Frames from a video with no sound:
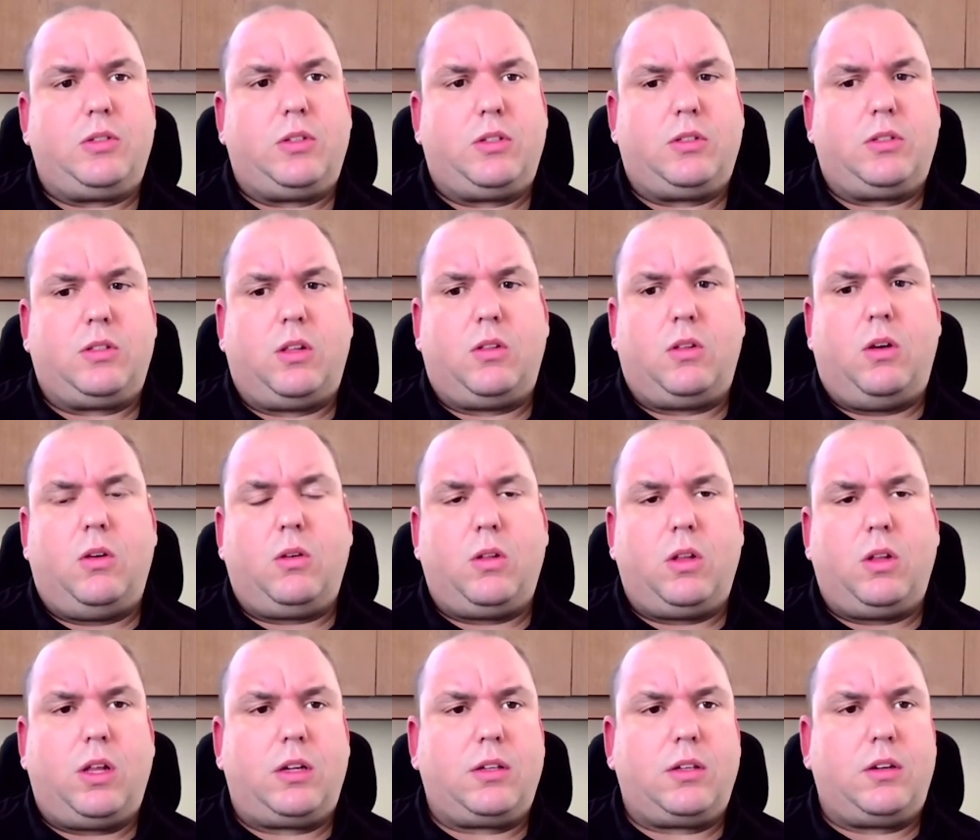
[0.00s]
It's the local
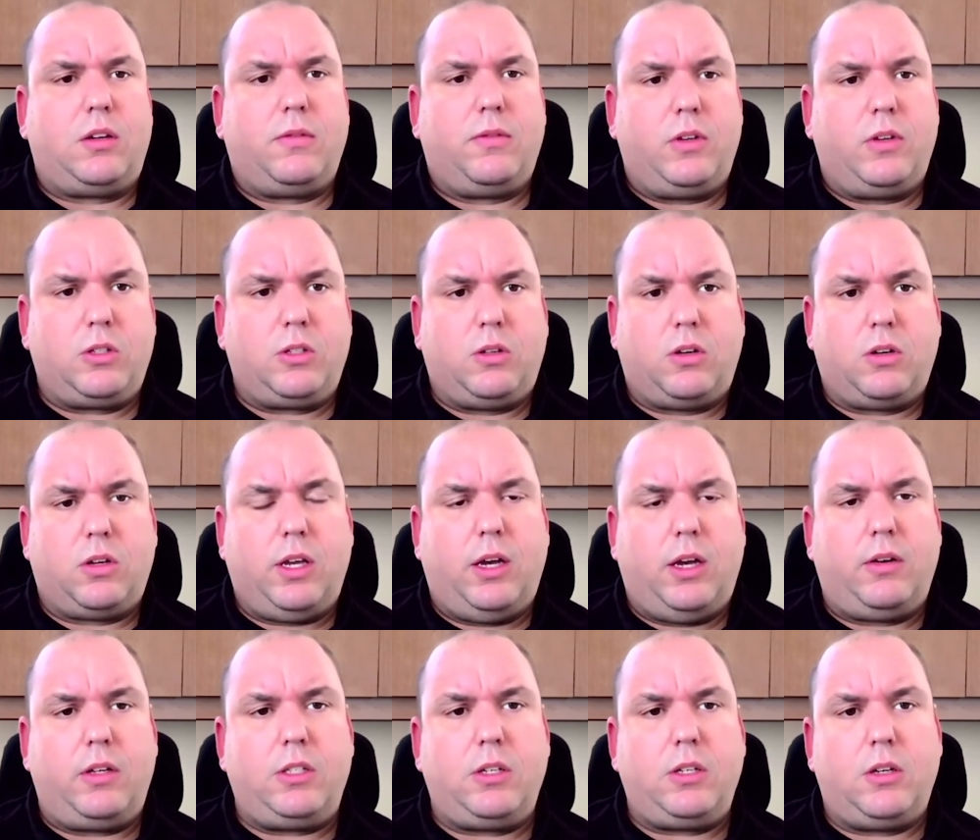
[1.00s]
elected official, our
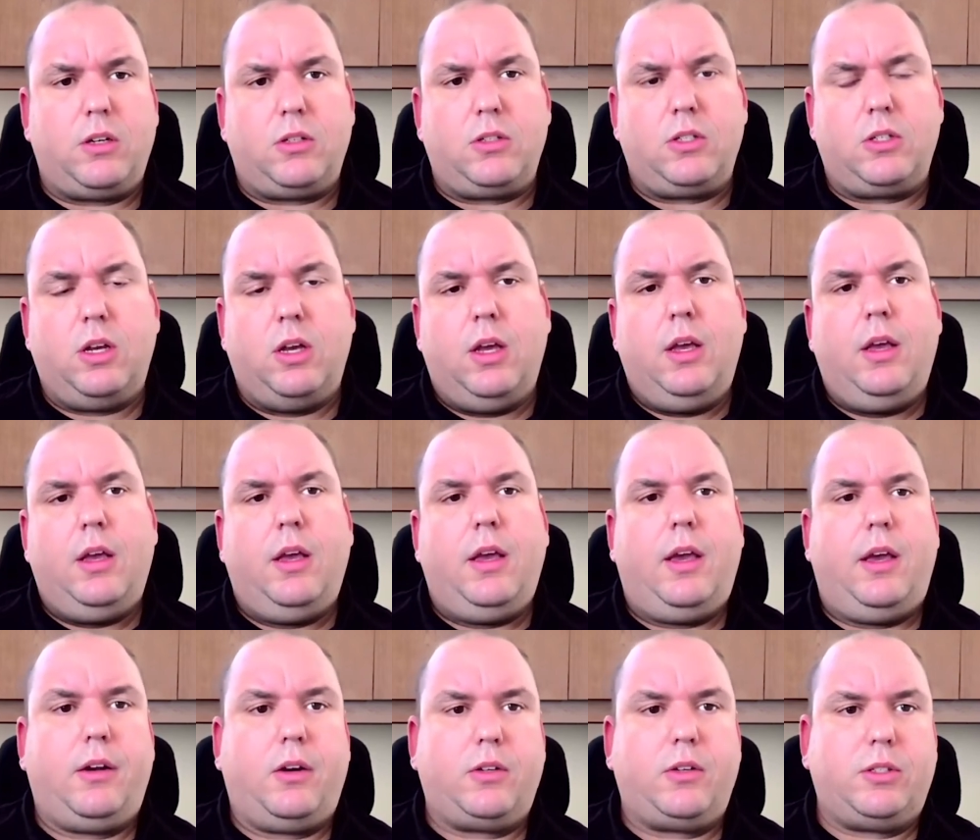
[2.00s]
county judge,
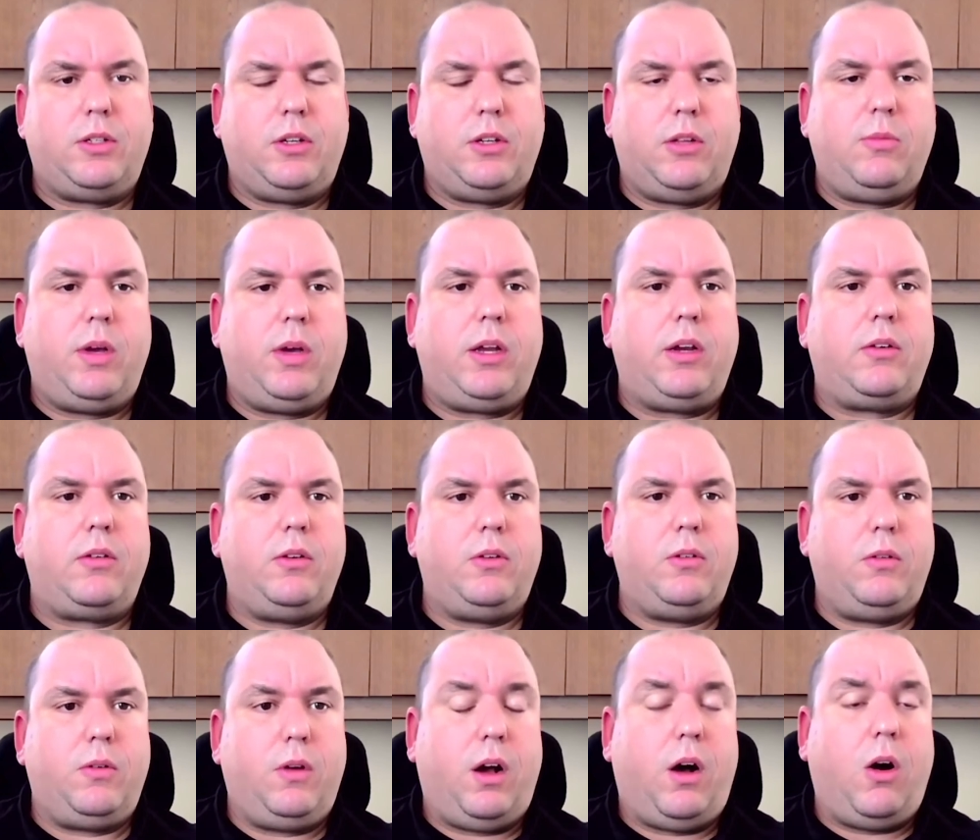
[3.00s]
and our city mayor
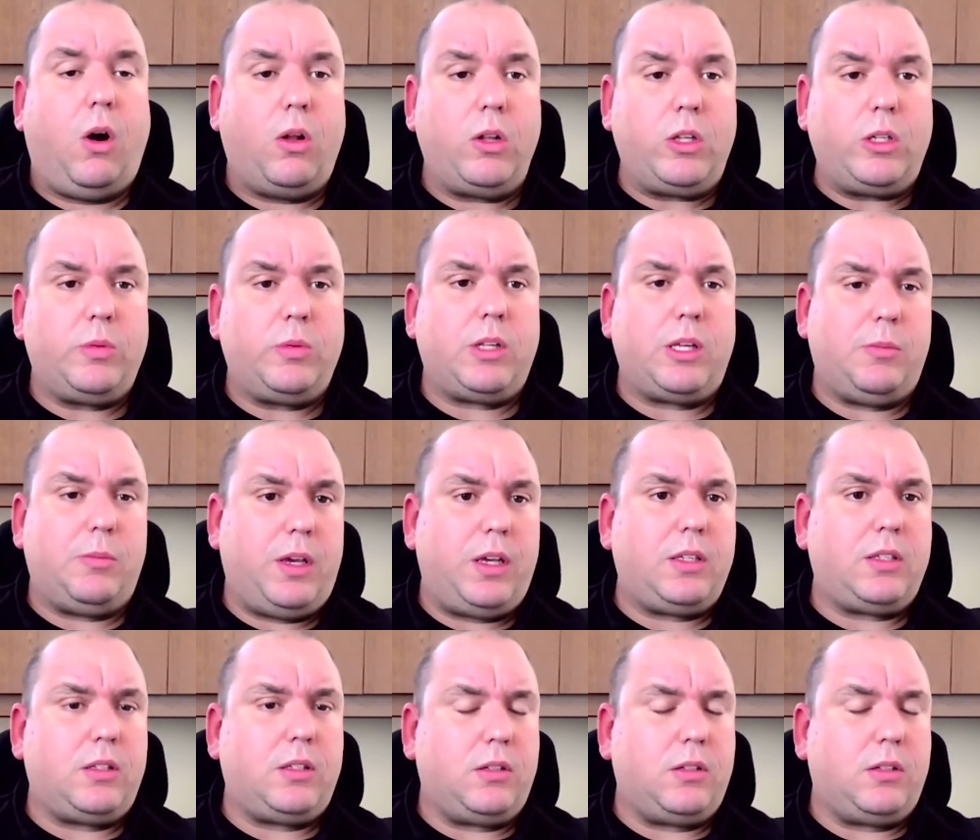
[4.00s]
who ultimately
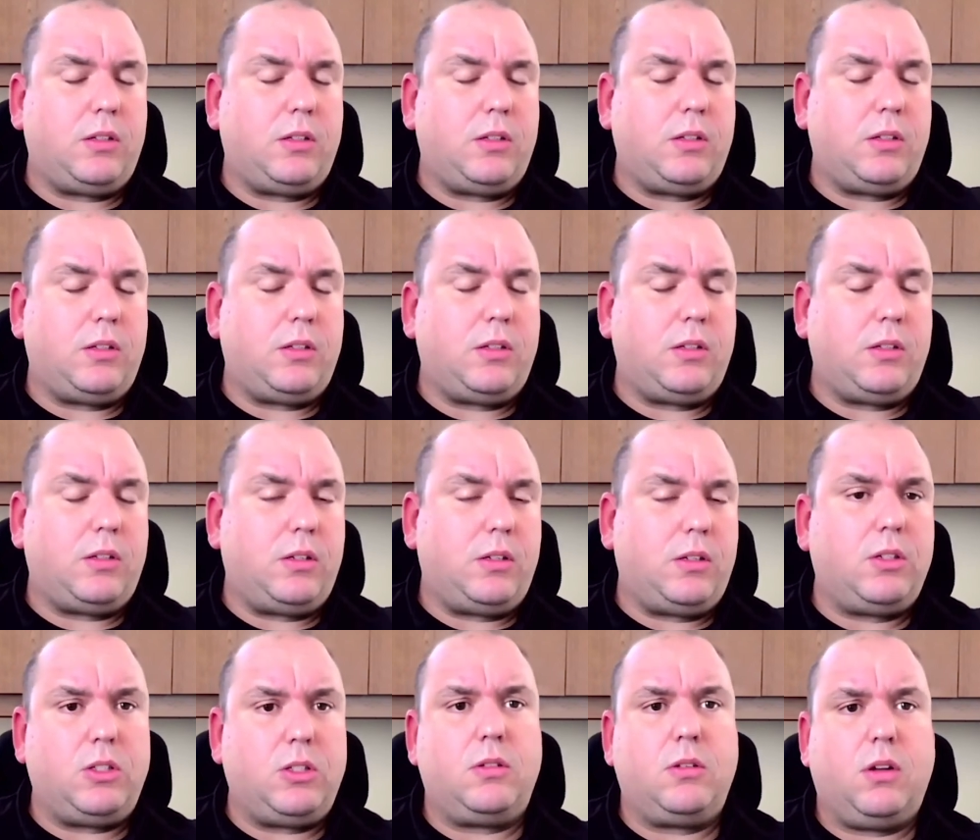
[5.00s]
makes the decision on
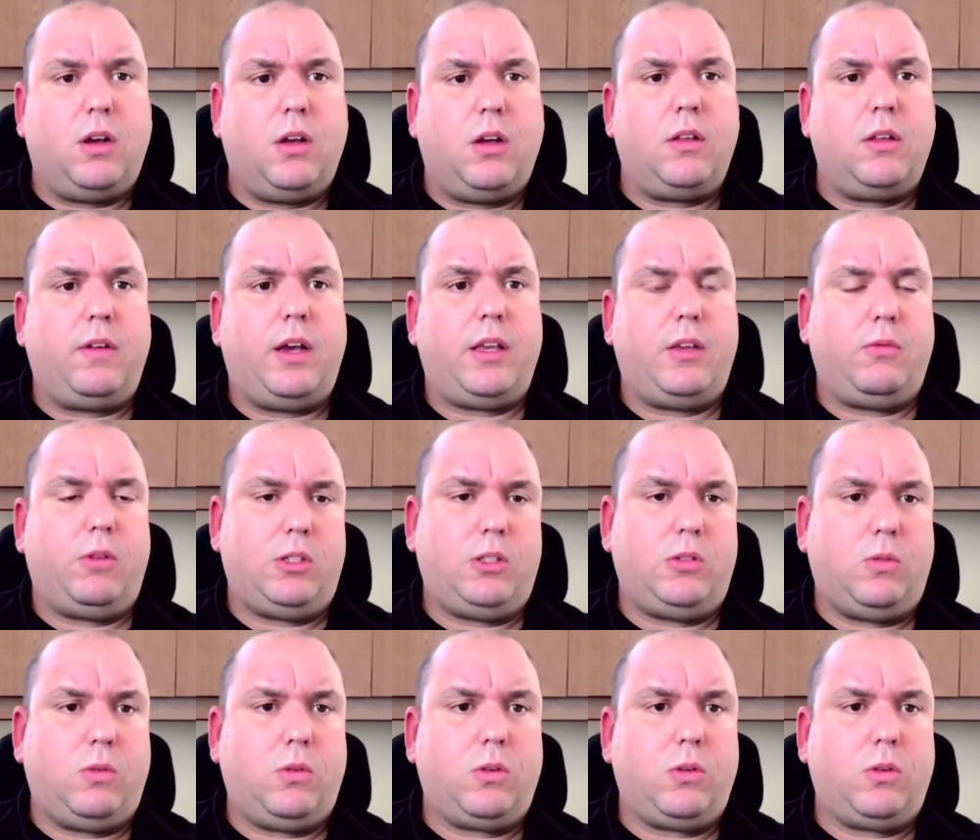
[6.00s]
the evacuation orders.